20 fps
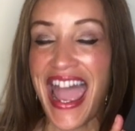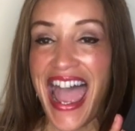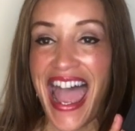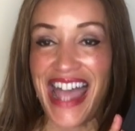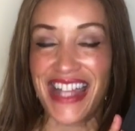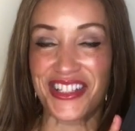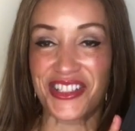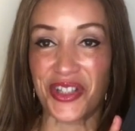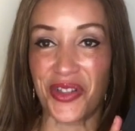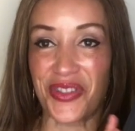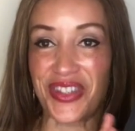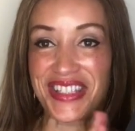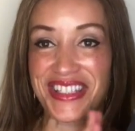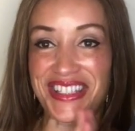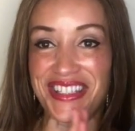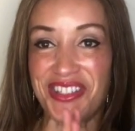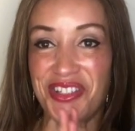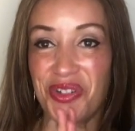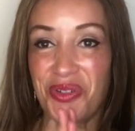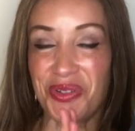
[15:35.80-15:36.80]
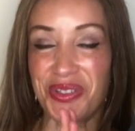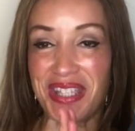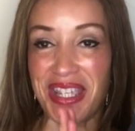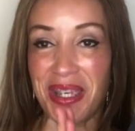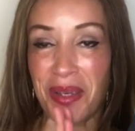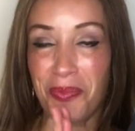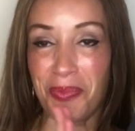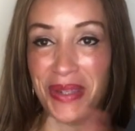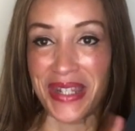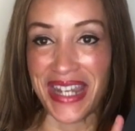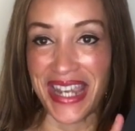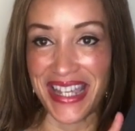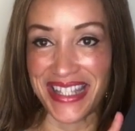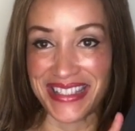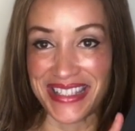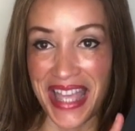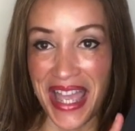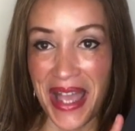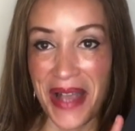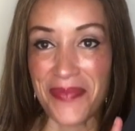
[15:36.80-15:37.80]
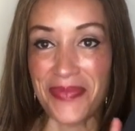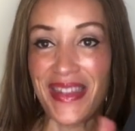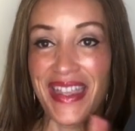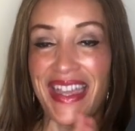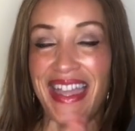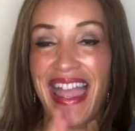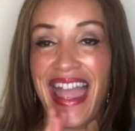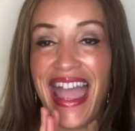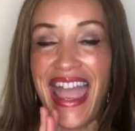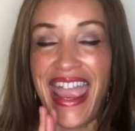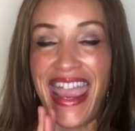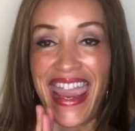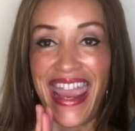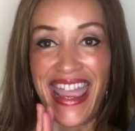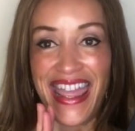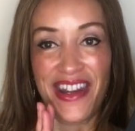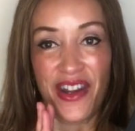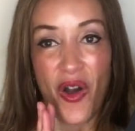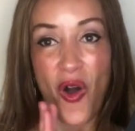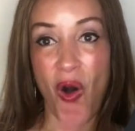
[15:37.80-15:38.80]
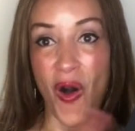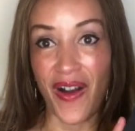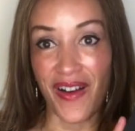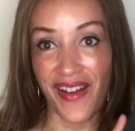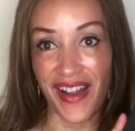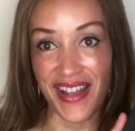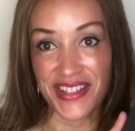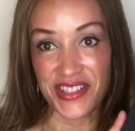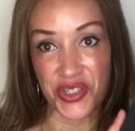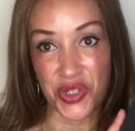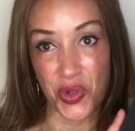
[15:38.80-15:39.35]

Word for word: And so this is using BDSM and all kinds of